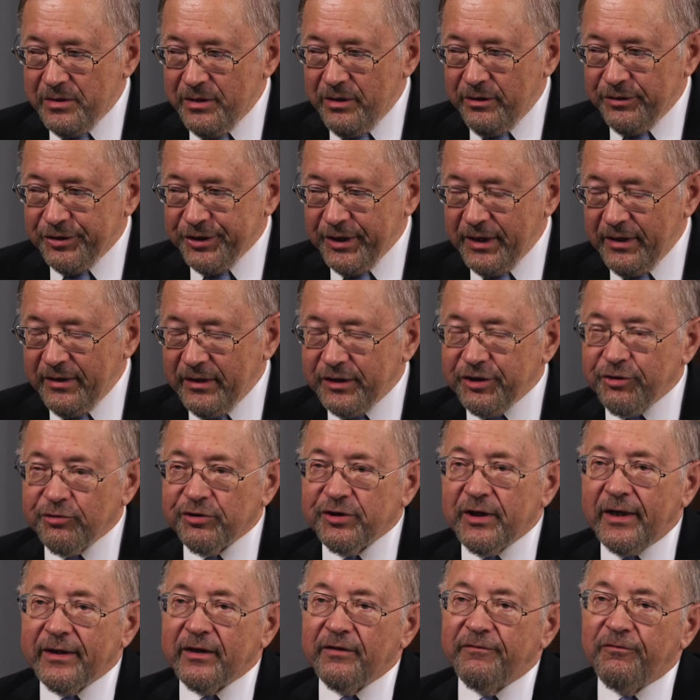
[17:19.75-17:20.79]
You see, this
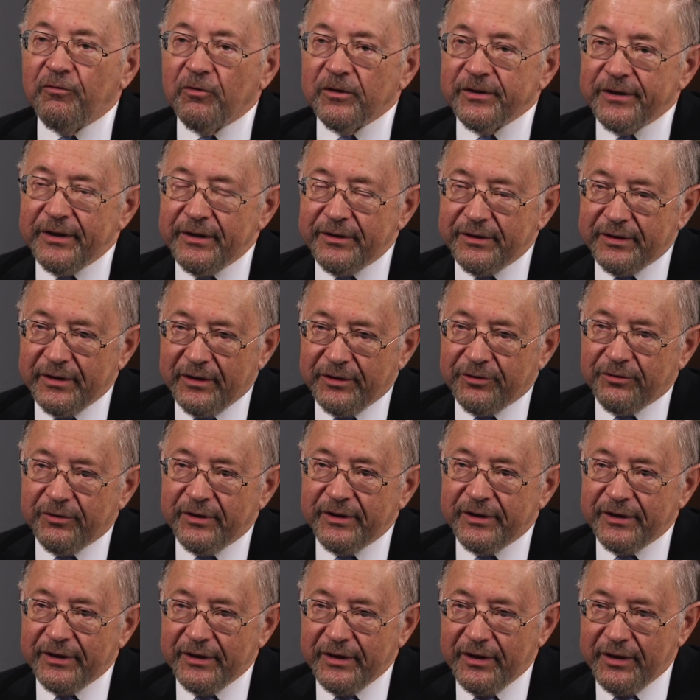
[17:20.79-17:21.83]
was like a 14th
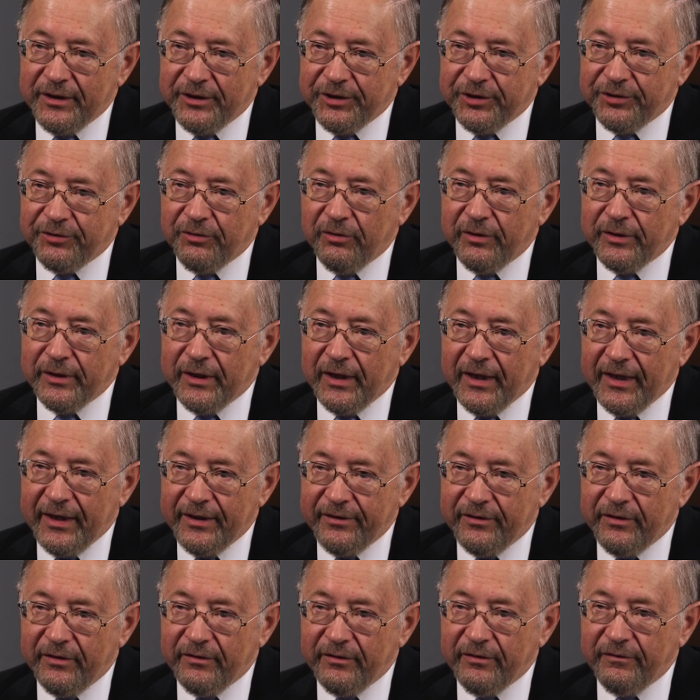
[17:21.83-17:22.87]
century siege during the
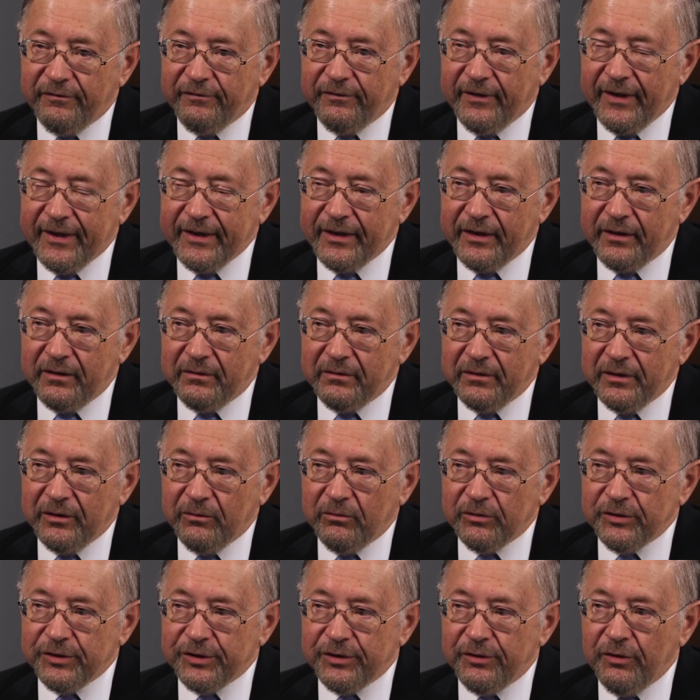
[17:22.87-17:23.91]
height of the fighting. There
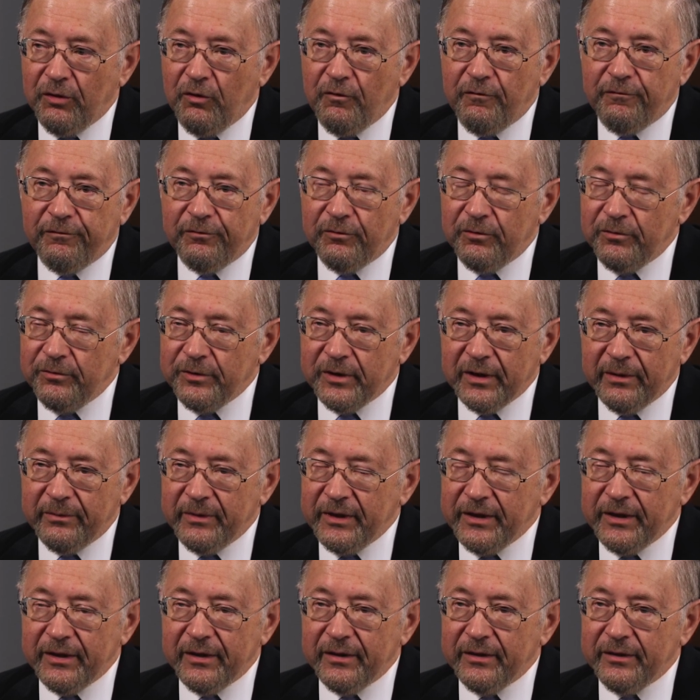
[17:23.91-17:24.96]
was no food
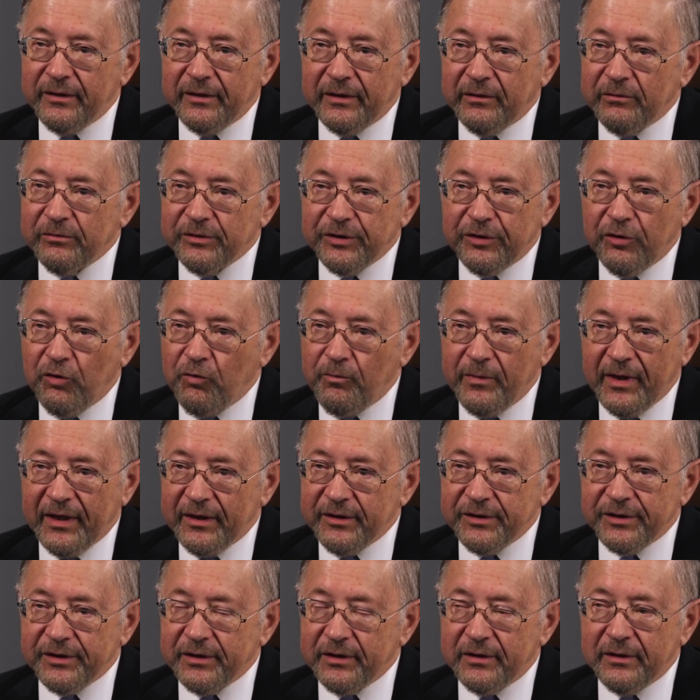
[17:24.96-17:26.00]
coming in. There was no
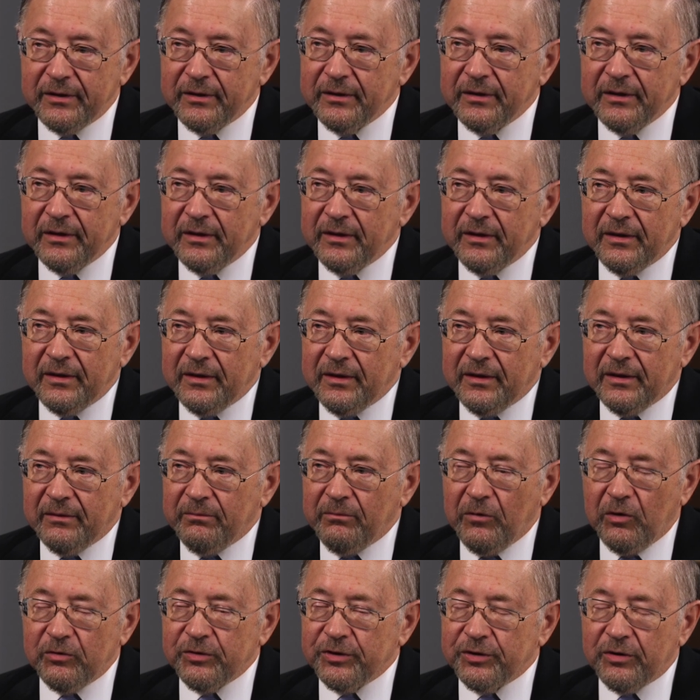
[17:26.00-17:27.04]
medicine.
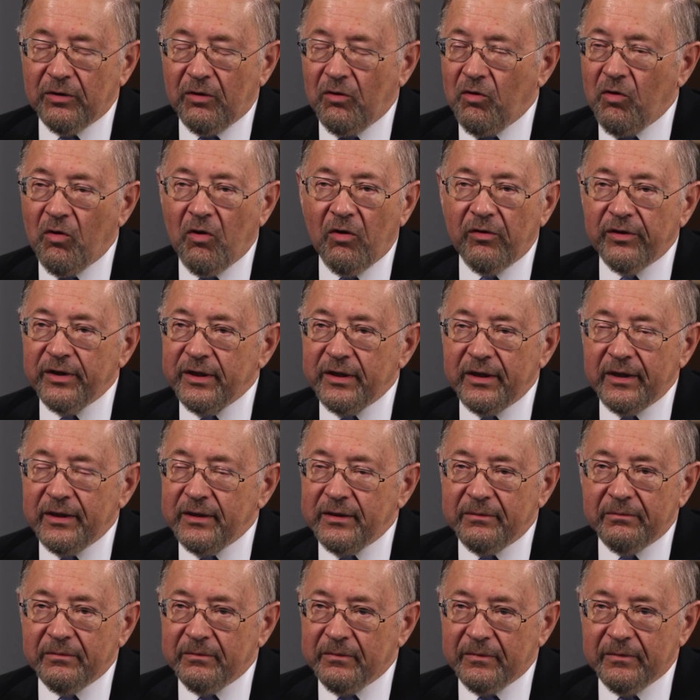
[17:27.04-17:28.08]
All
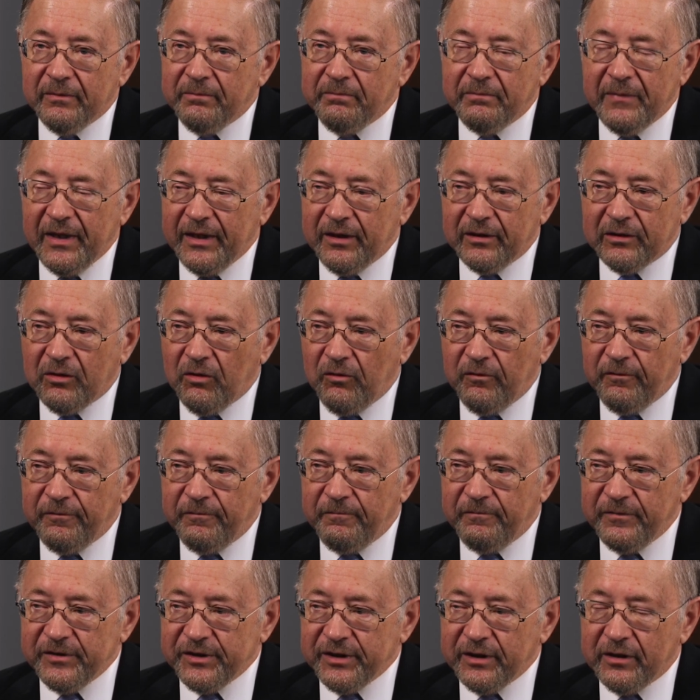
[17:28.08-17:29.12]
the medical
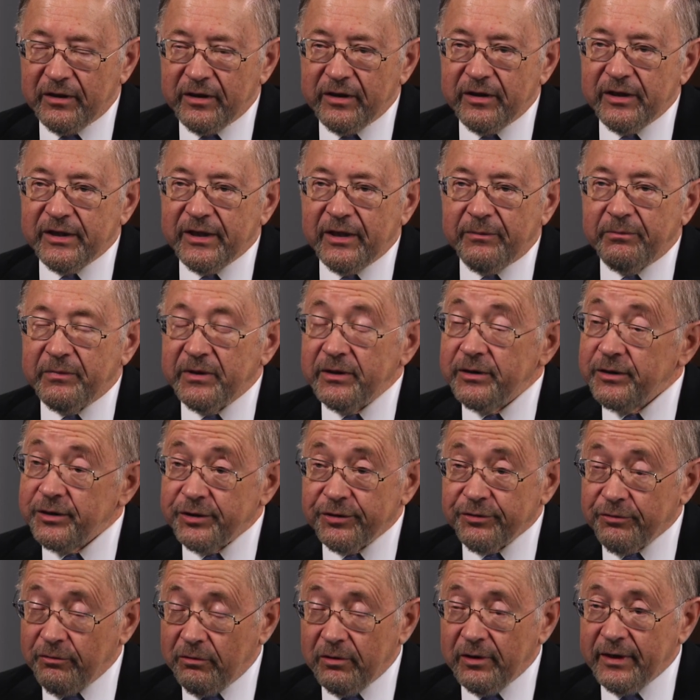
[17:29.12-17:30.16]
facilities had been
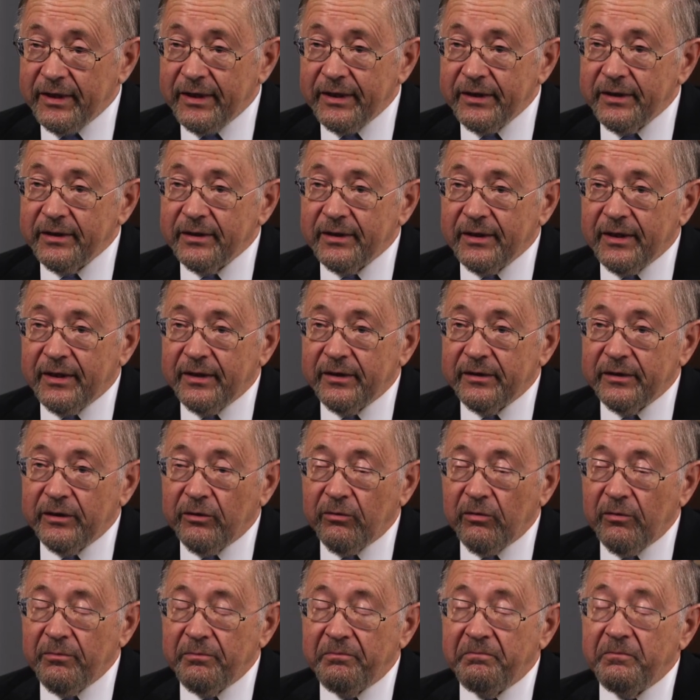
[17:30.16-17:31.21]
destroyed, and
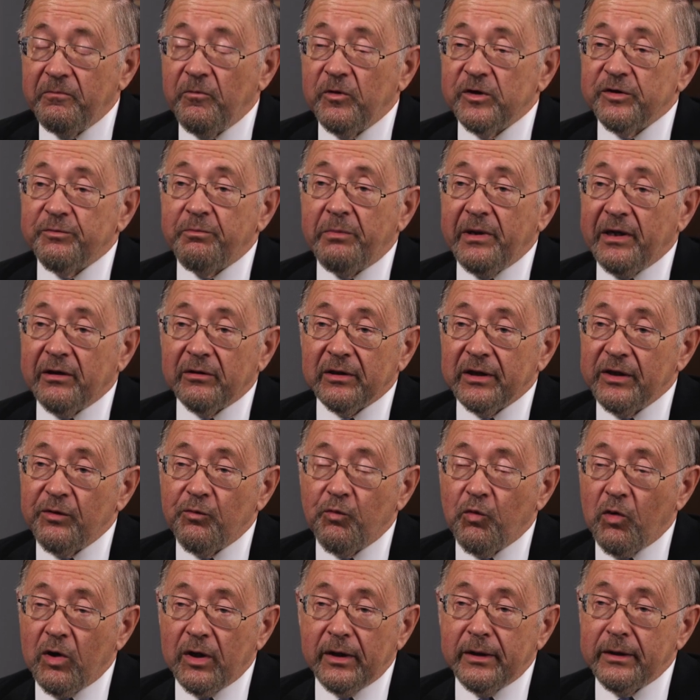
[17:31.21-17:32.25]
there was barely
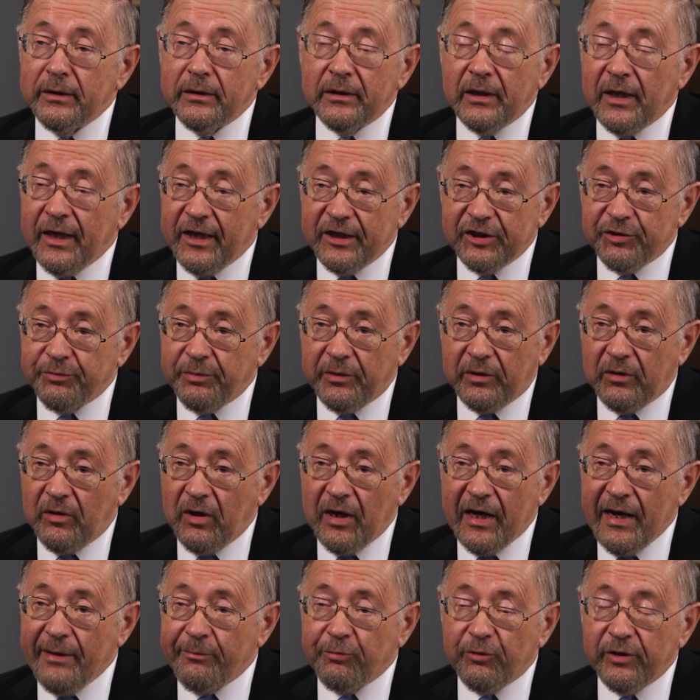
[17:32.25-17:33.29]
one hospital
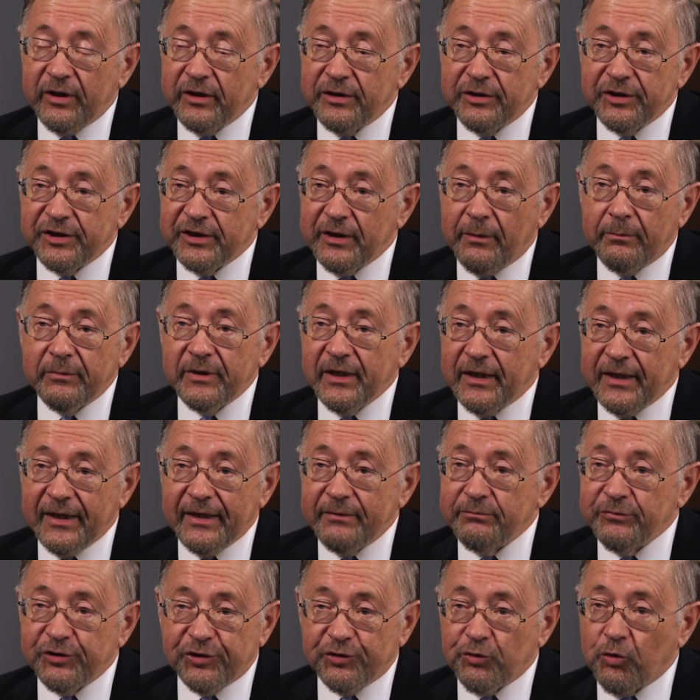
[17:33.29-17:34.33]
operating
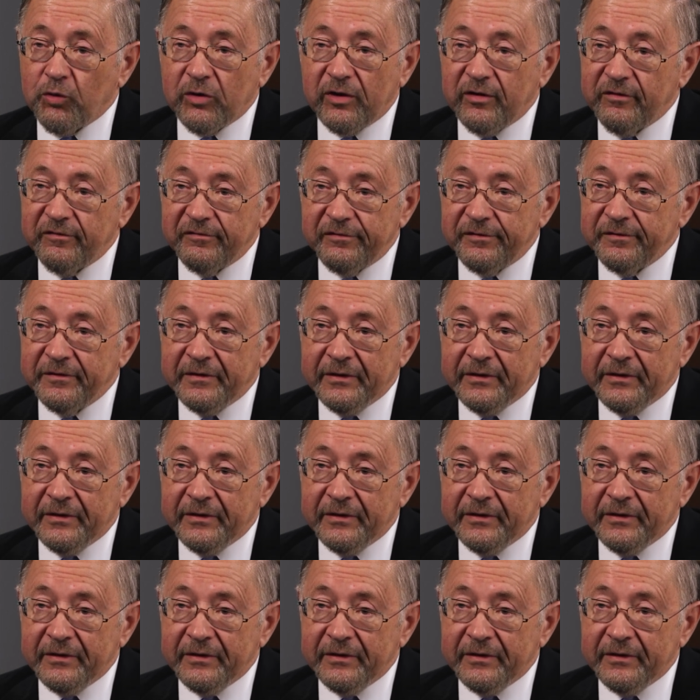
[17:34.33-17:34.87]
sometimes, sort of.